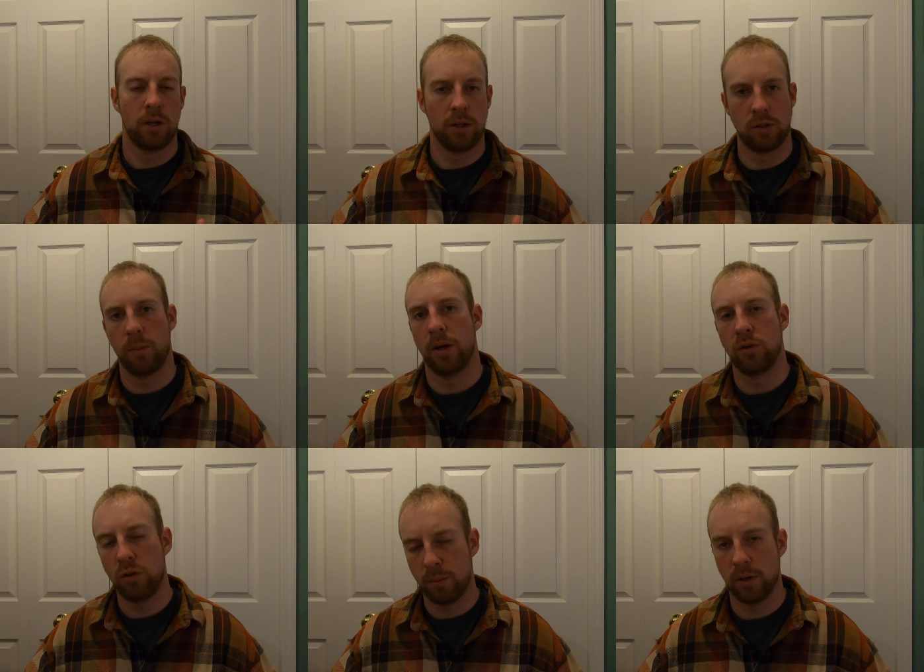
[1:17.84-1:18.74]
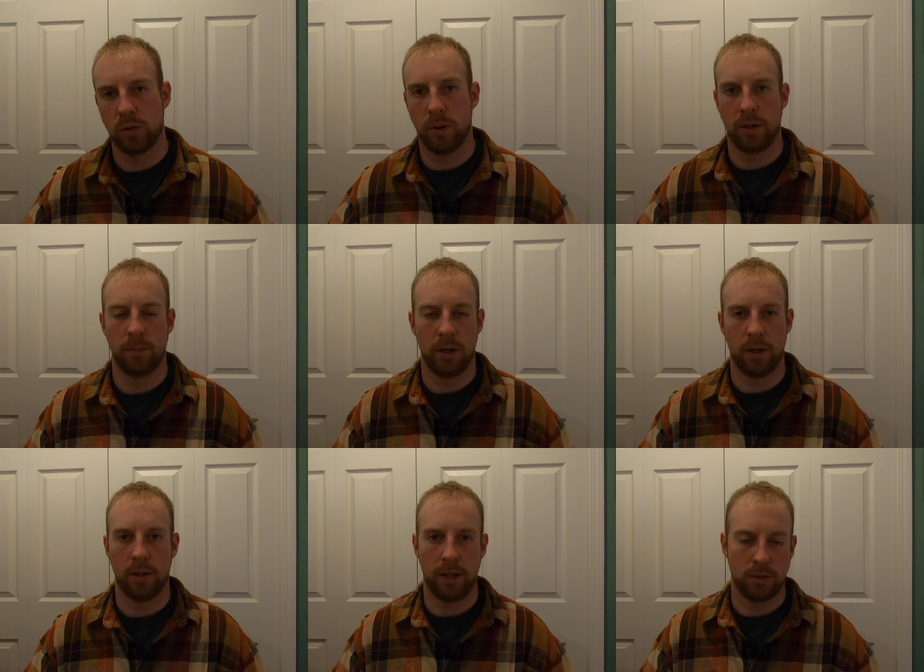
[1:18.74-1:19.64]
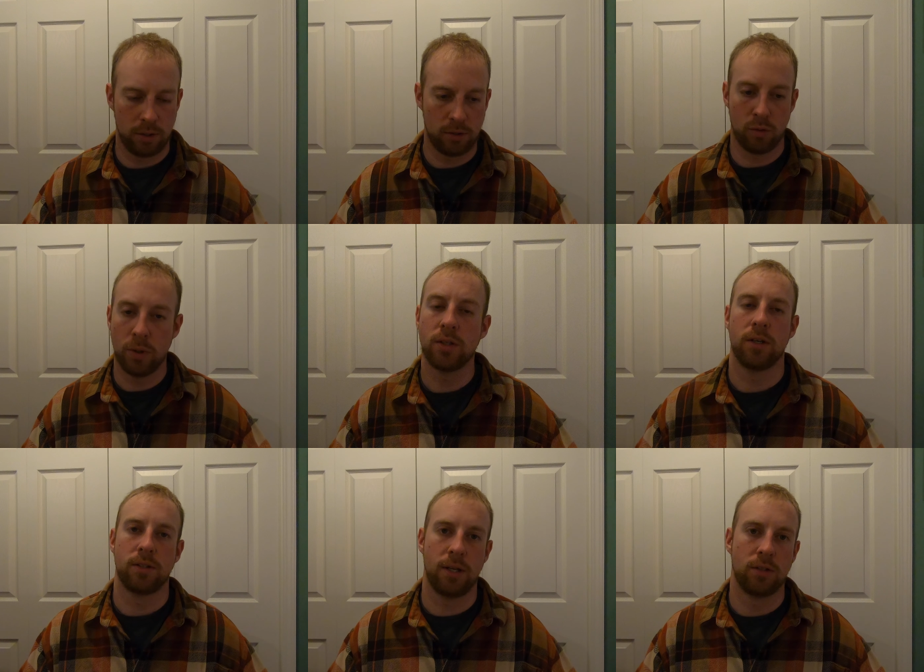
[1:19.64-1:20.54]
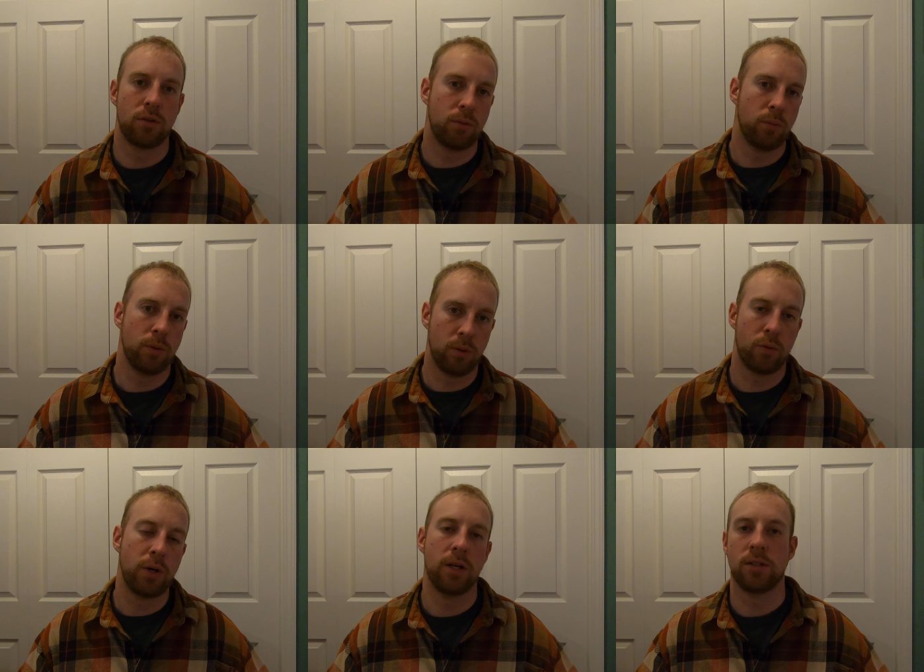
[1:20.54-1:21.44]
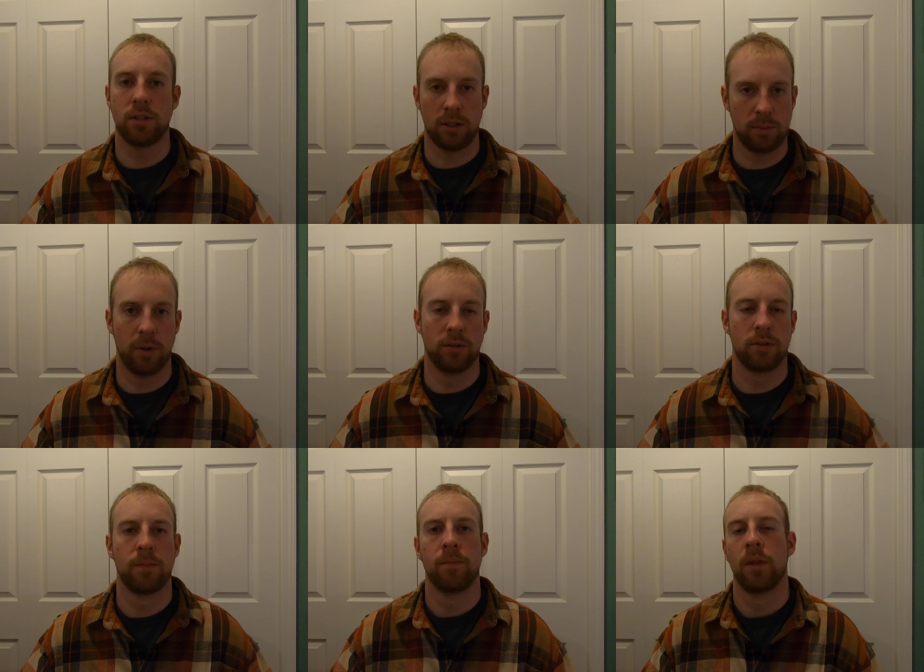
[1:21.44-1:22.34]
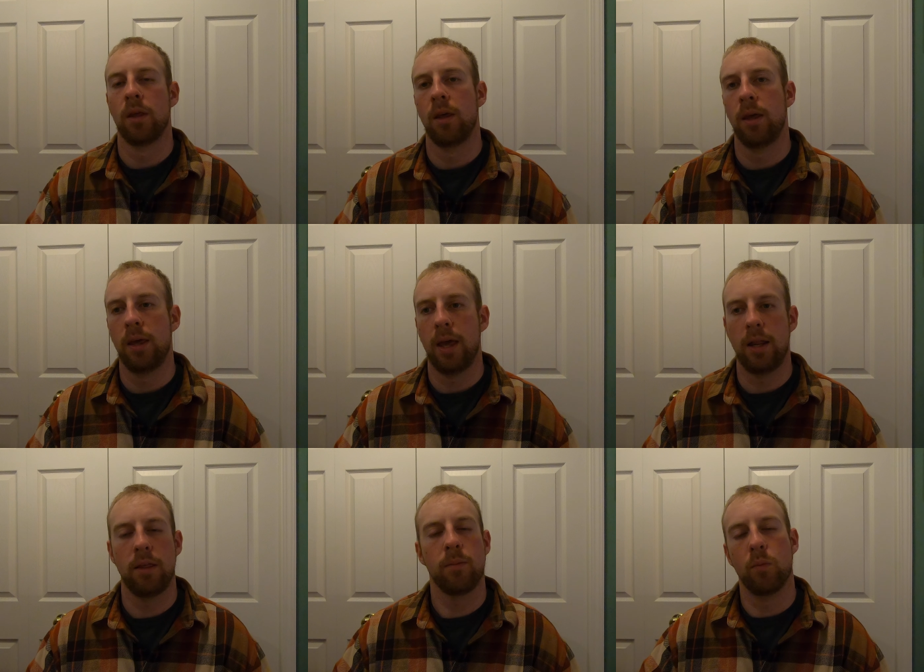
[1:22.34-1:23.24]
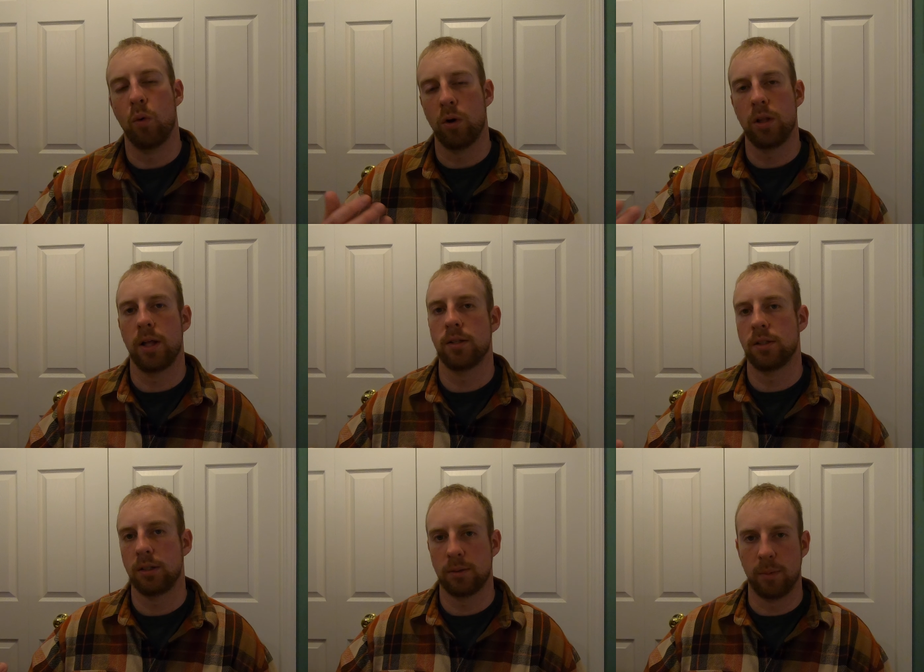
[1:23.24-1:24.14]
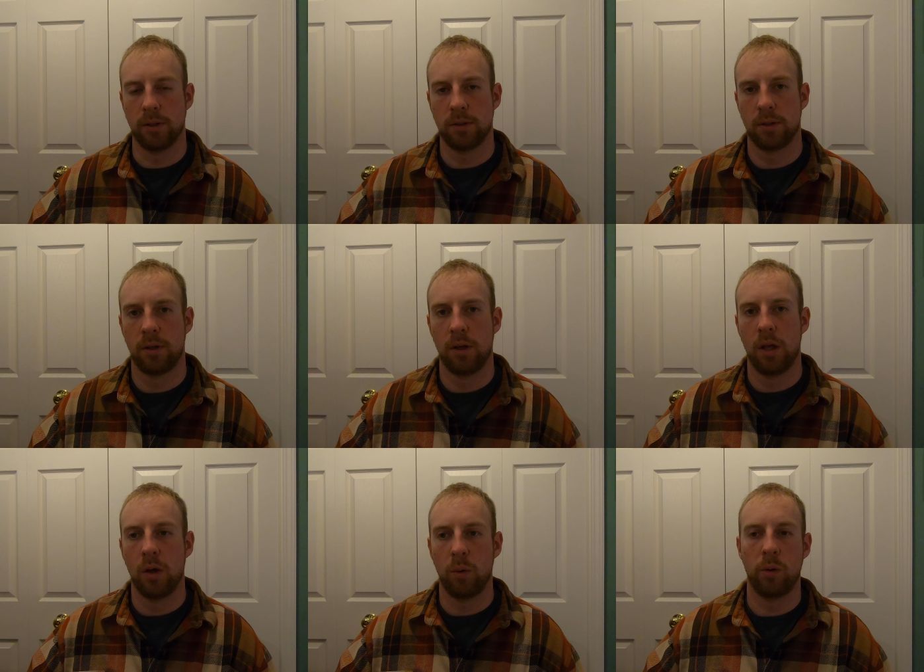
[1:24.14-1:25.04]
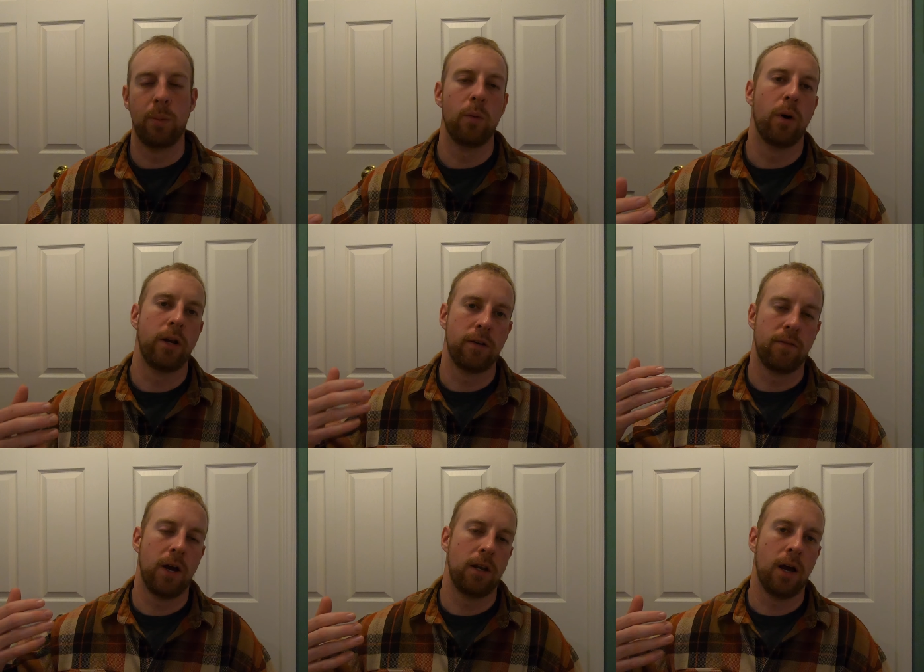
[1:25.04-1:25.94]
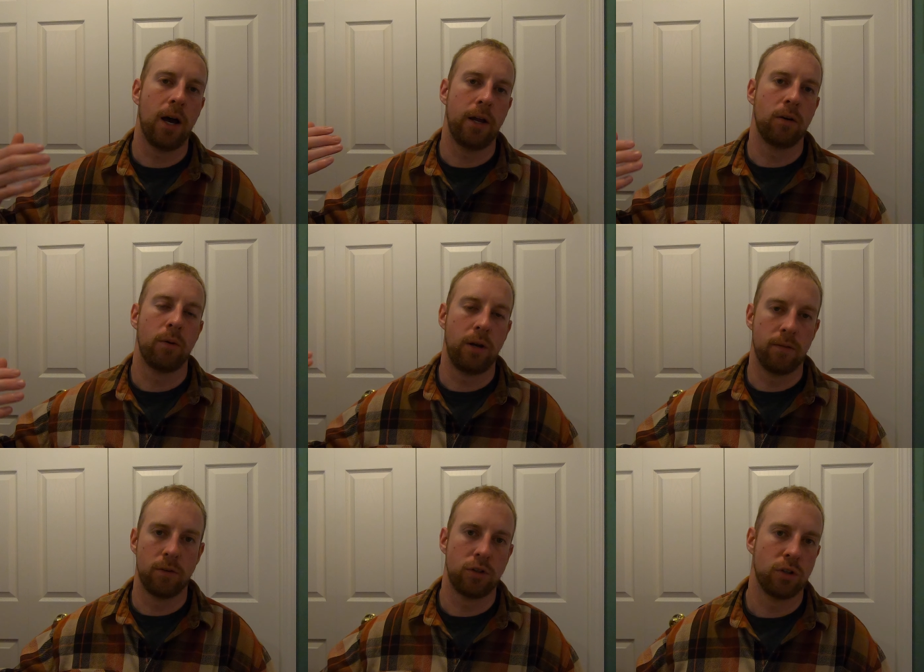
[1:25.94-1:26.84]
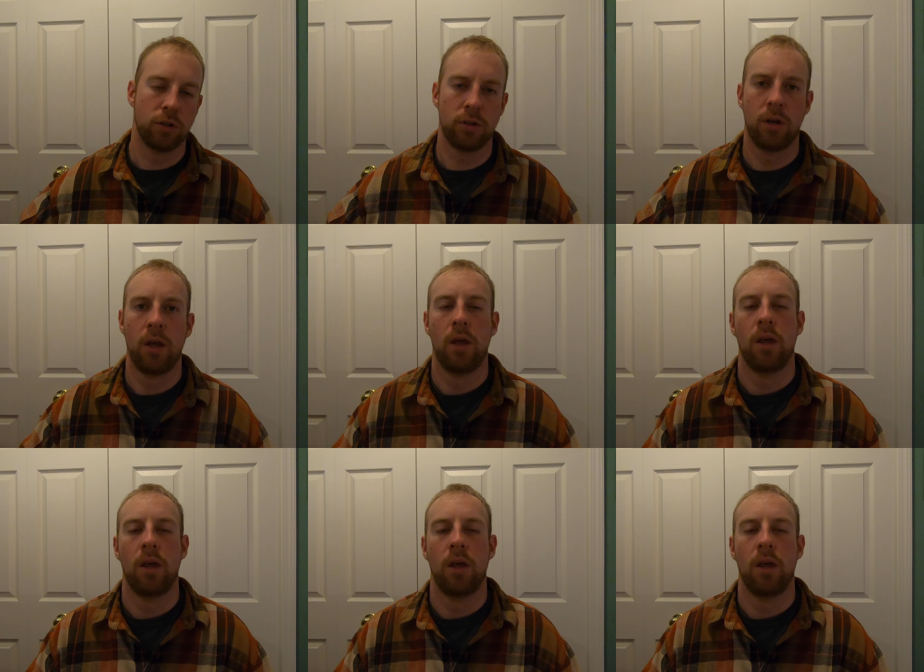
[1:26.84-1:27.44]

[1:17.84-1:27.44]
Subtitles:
And so by too much, there's a reason it says 3 to 6 months. Anything more than that 6 months, we'd be wanting to find a higher rate of return